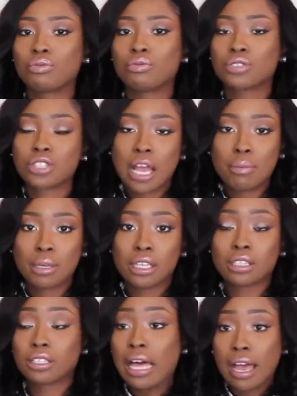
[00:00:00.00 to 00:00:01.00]

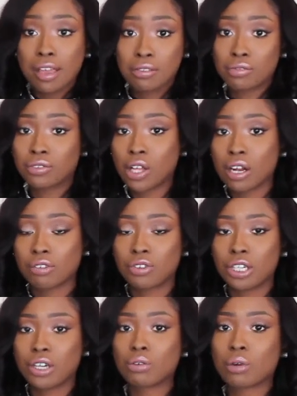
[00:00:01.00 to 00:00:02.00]
shopping live vlog
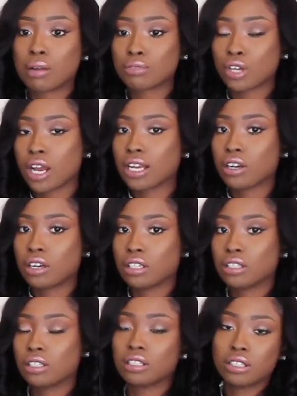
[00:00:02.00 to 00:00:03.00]
video where I'm trying
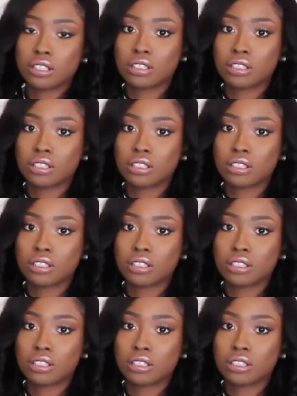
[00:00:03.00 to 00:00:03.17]
on